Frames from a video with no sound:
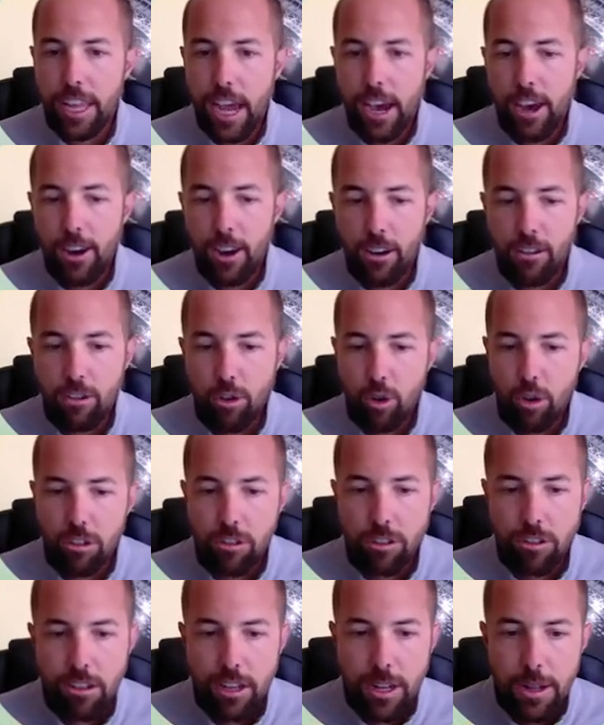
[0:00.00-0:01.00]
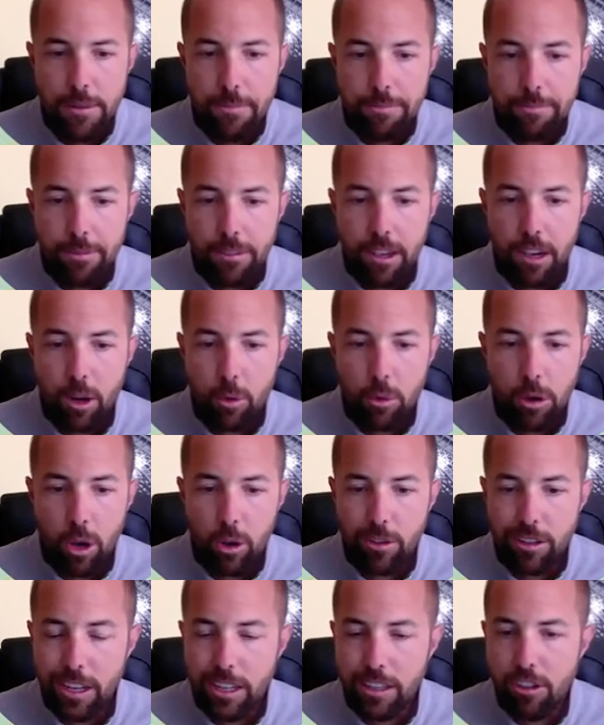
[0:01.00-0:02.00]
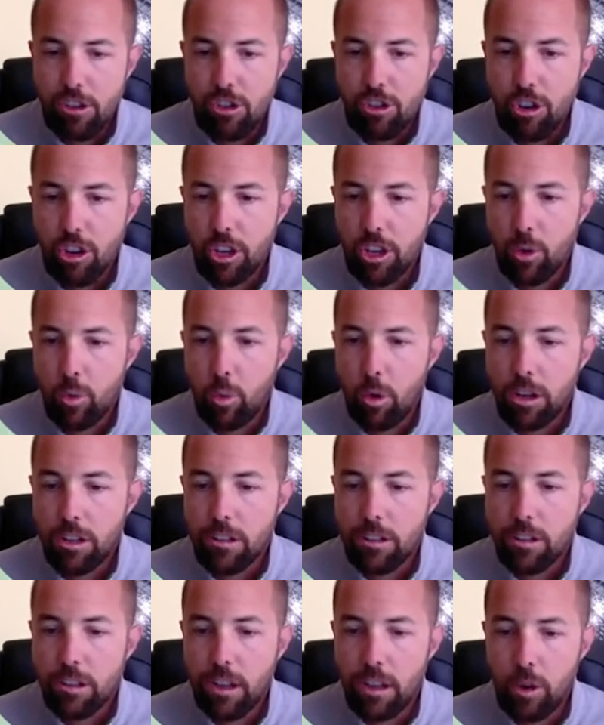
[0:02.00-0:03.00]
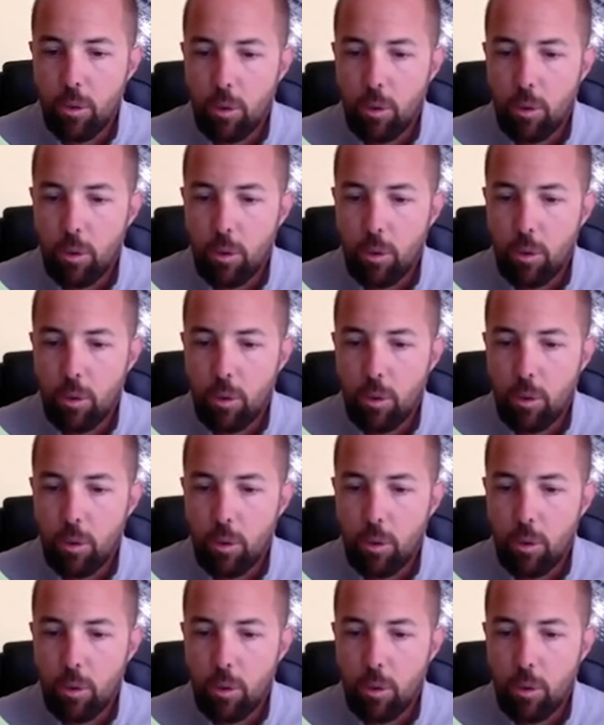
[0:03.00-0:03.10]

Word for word: Now, of course, uh, we always like to show you what uh,